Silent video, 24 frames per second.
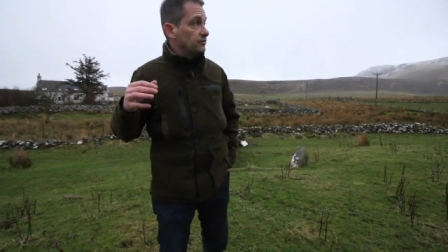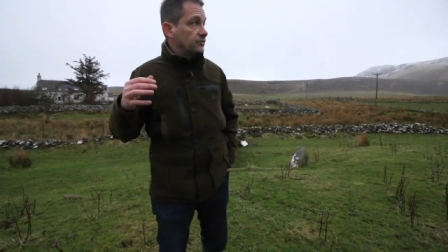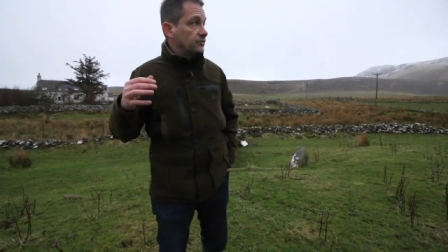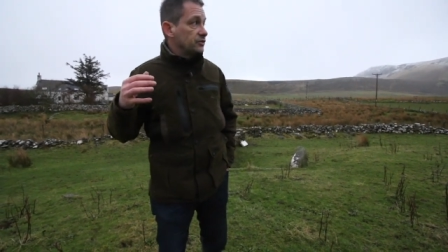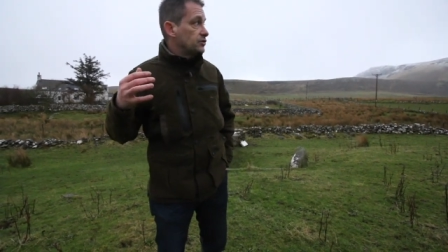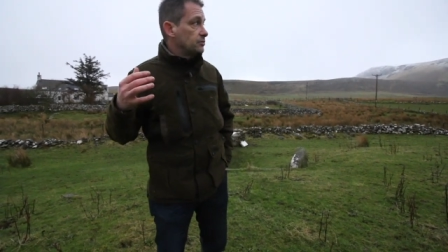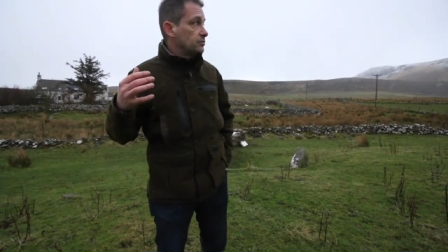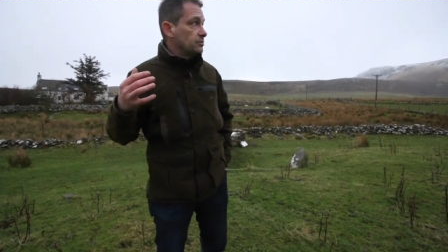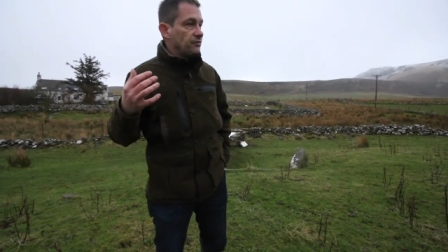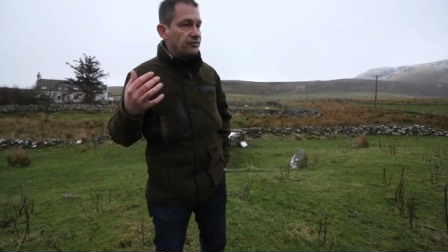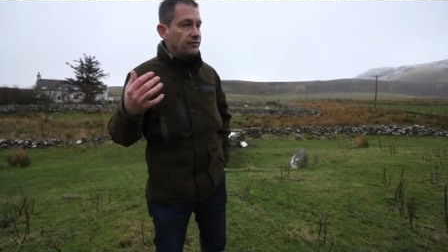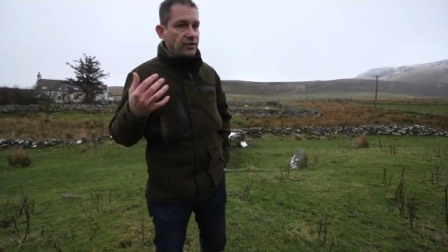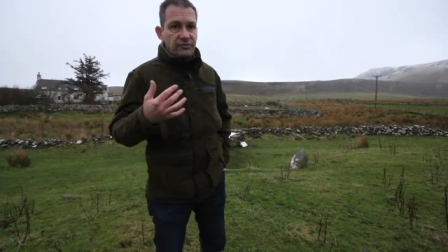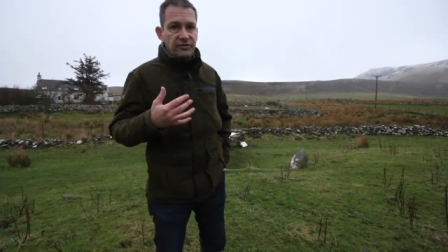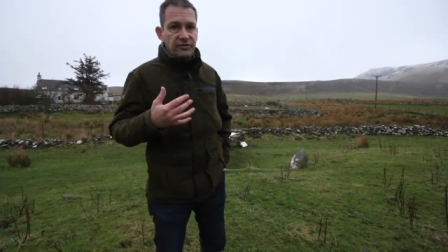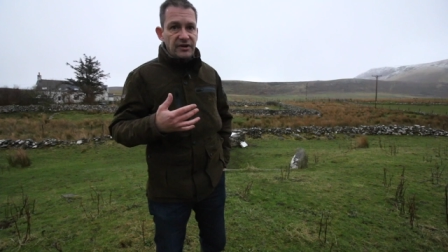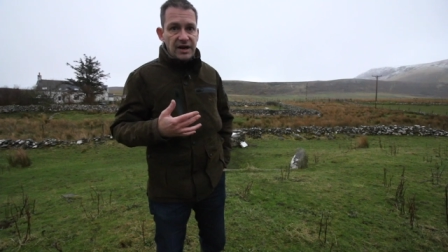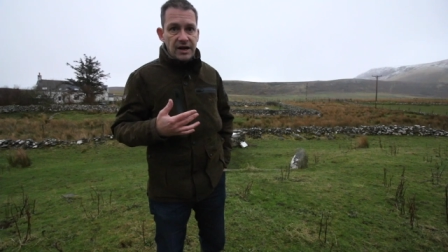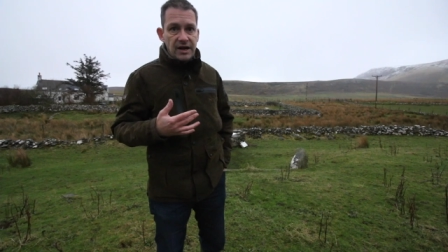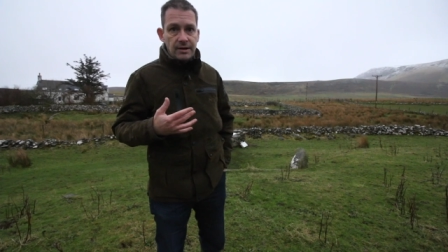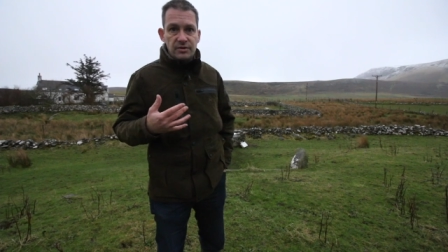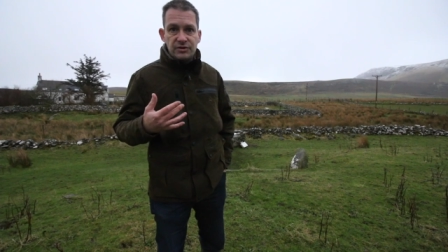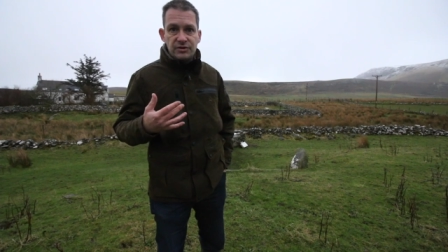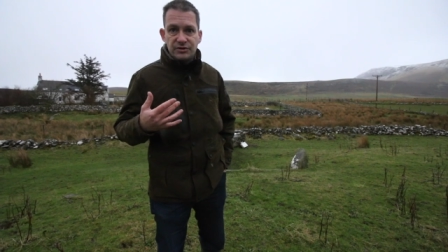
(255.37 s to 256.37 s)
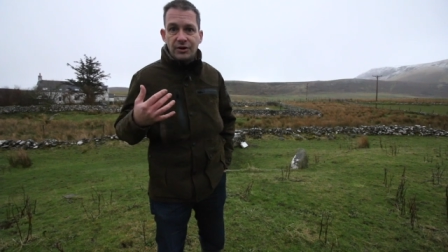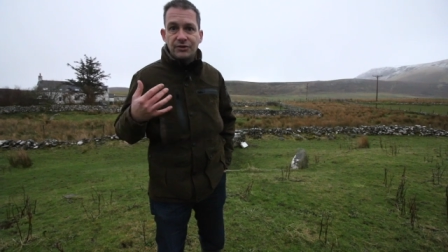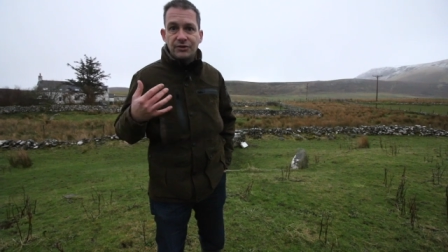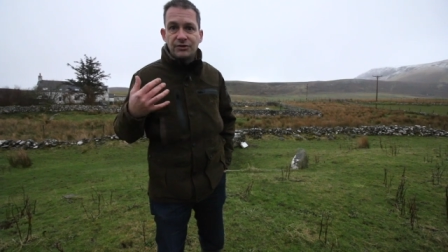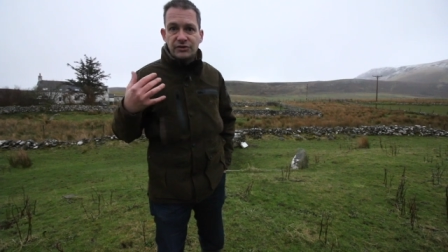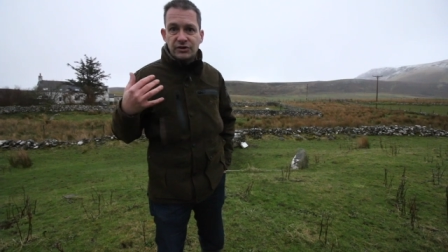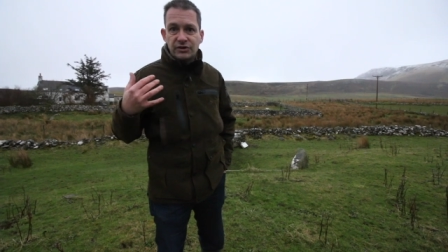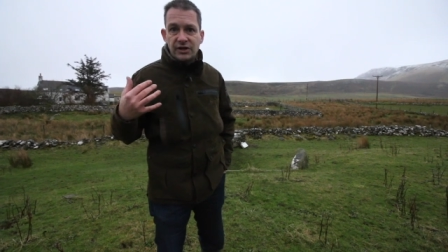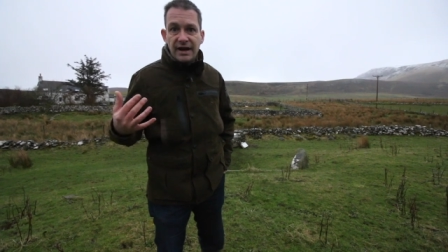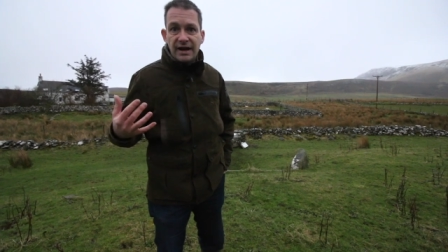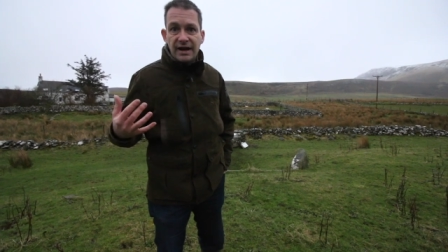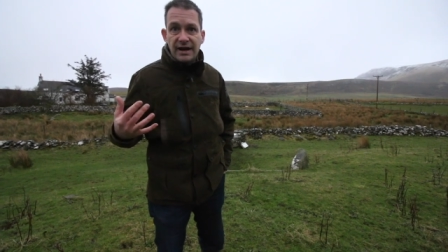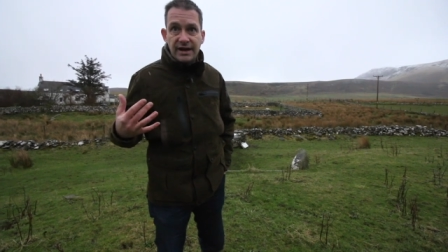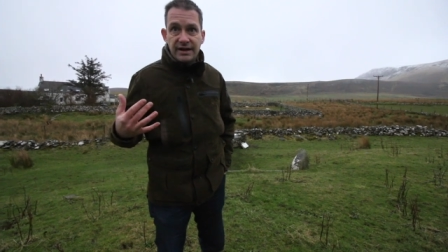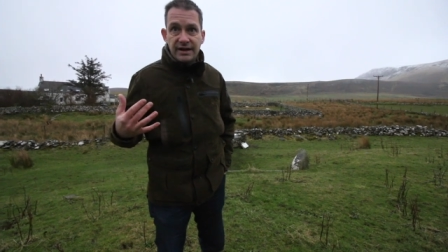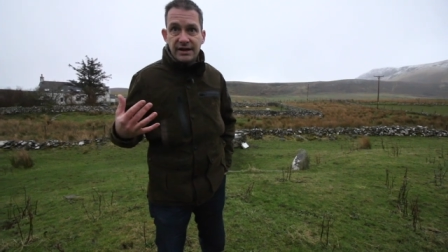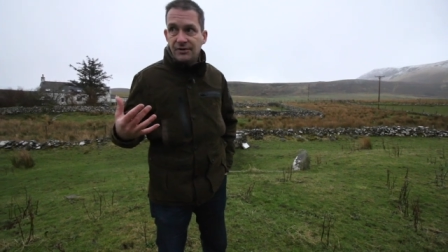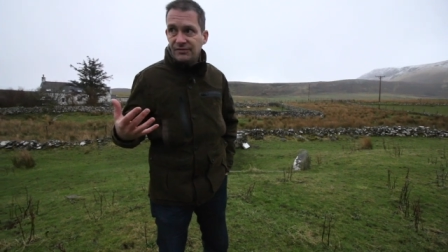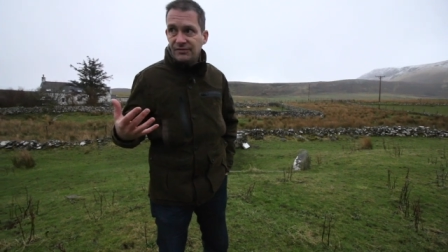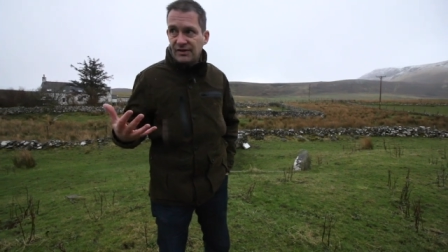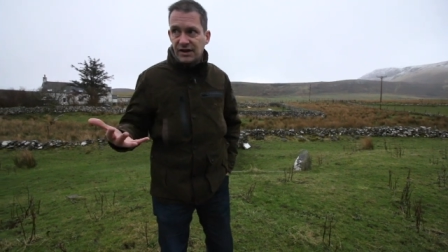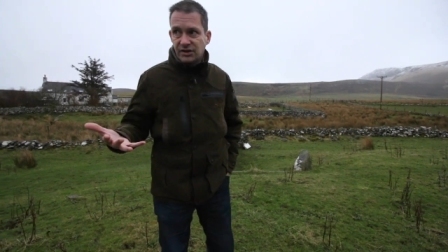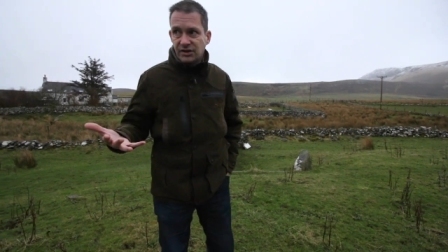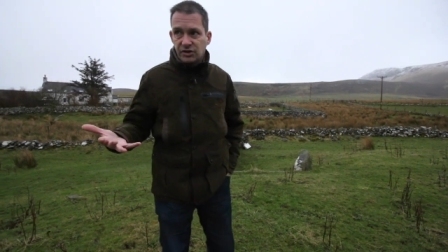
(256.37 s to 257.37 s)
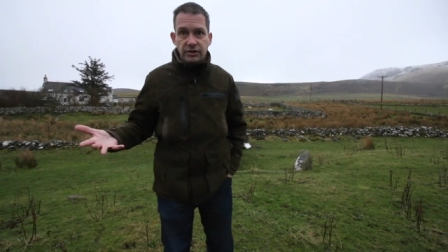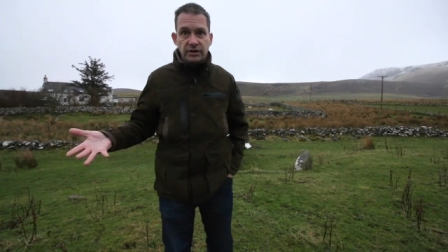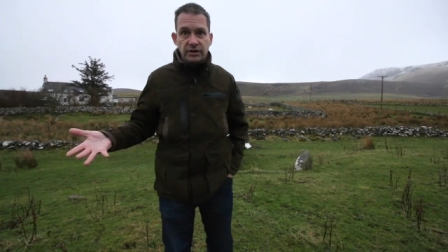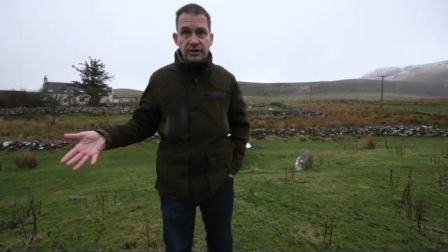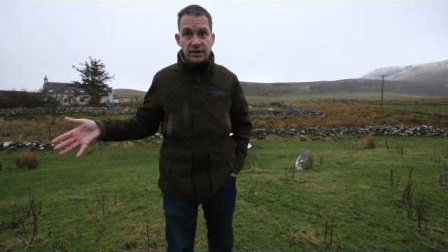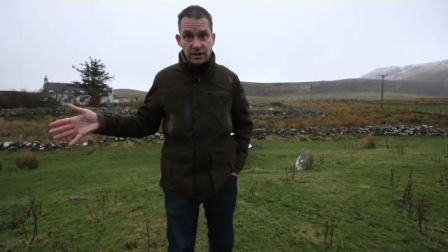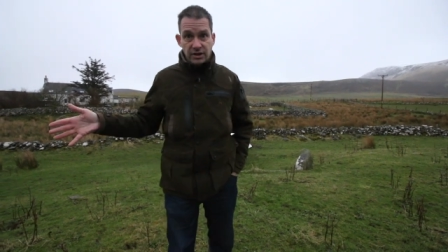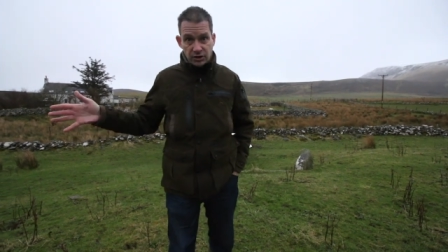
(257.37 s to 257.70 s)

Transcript: some of the farmers on Skye have actually